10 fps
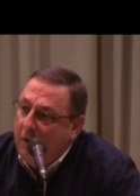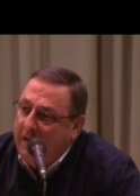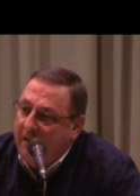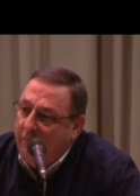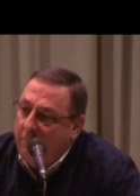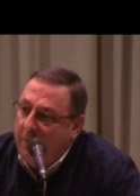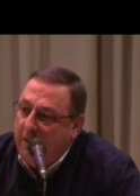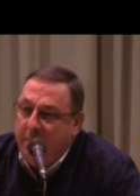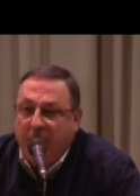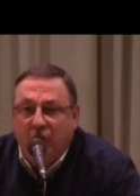going to give them
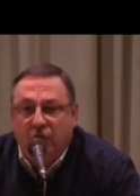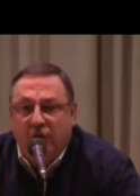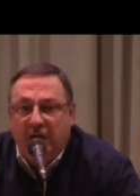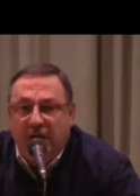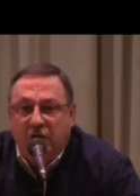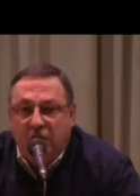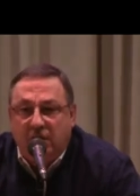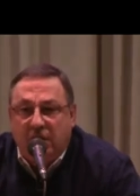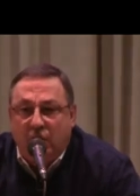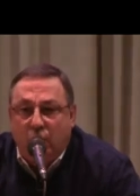money because they're
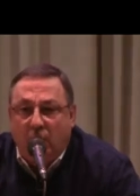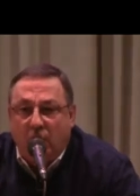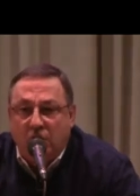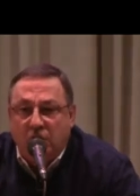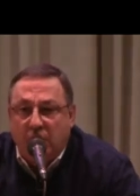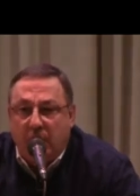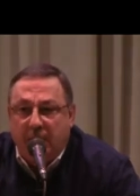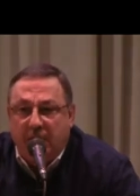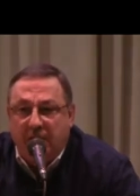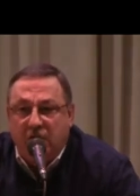teaching, they do a good
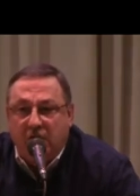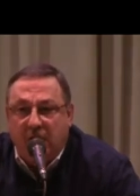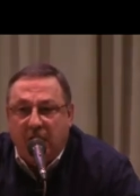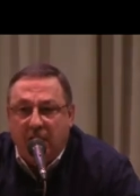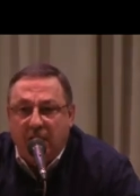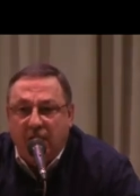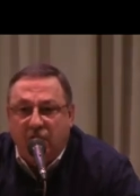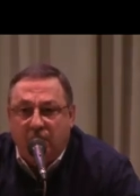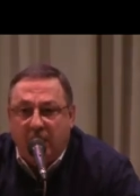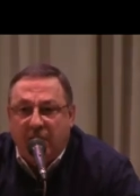job at teaching
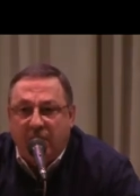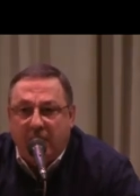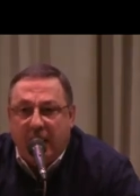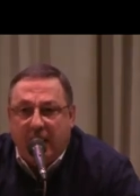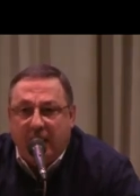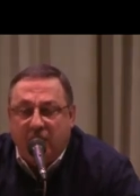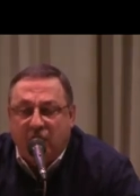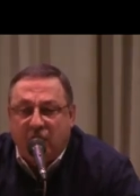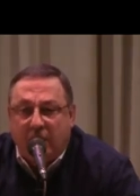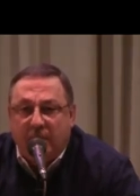English,
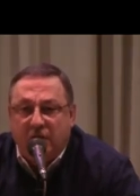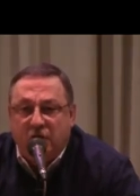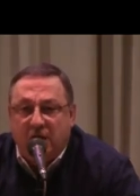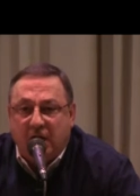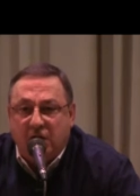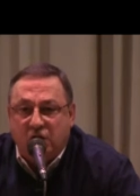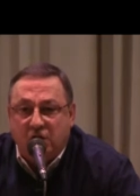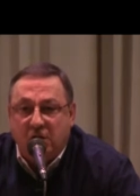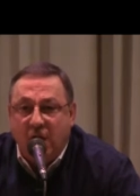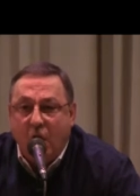mathematics, STEM
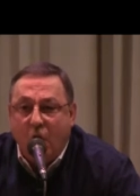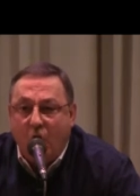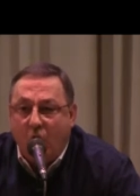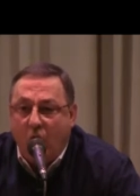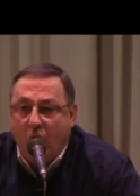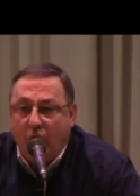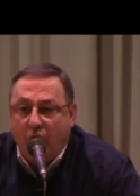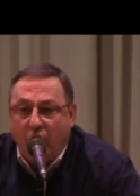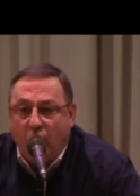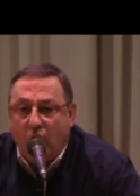education, all
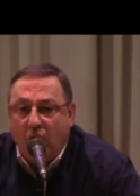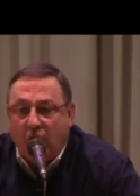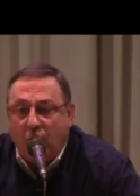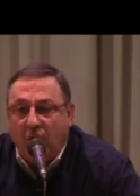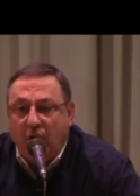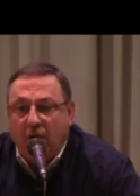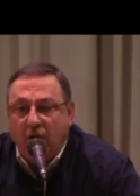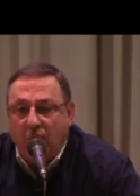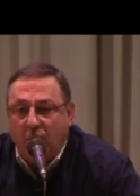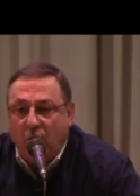the core
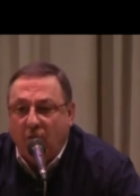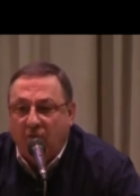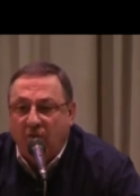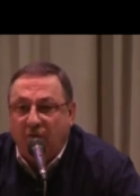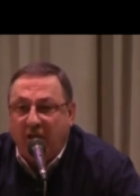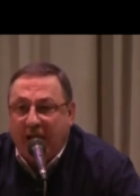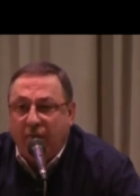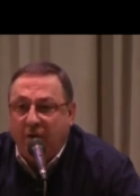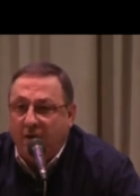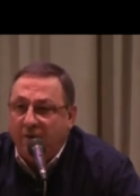curriculum courses of
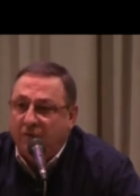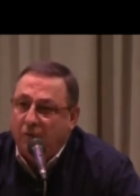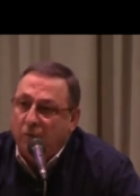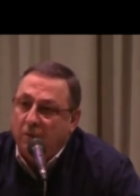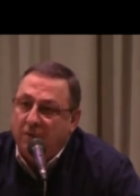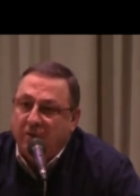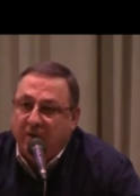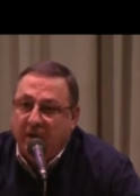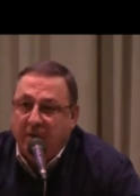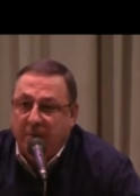every other school in the
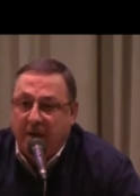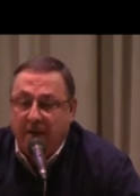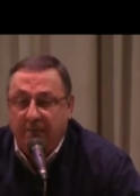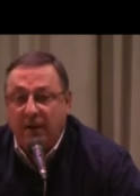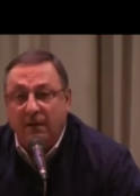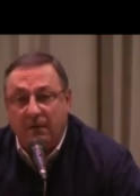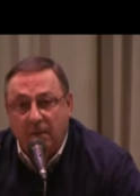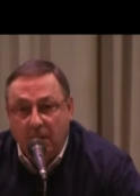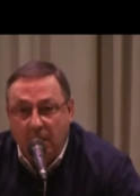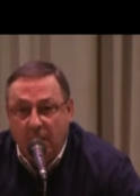state of Maine.
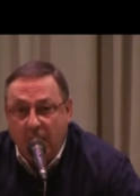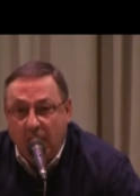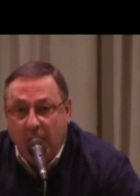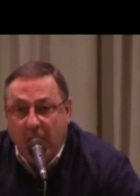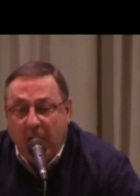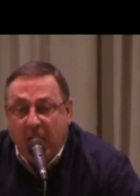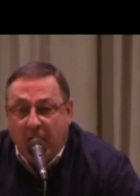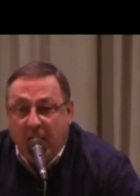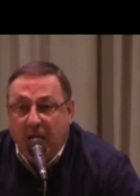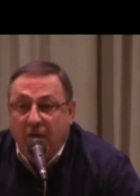
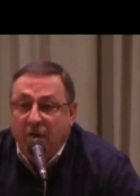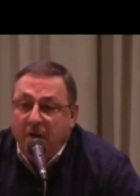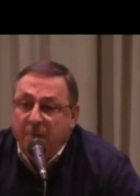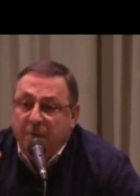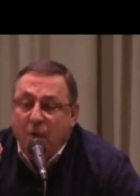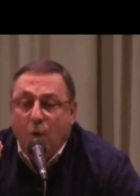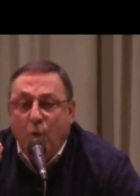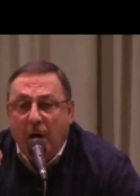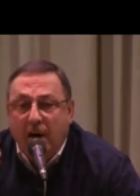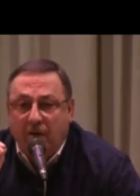And
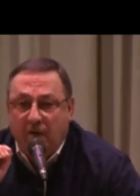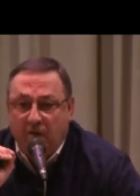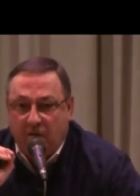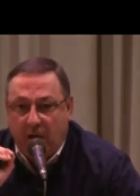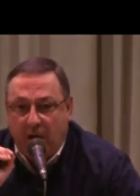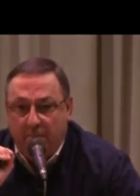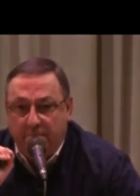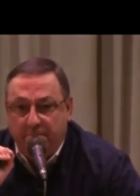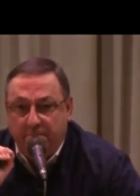where does it stop?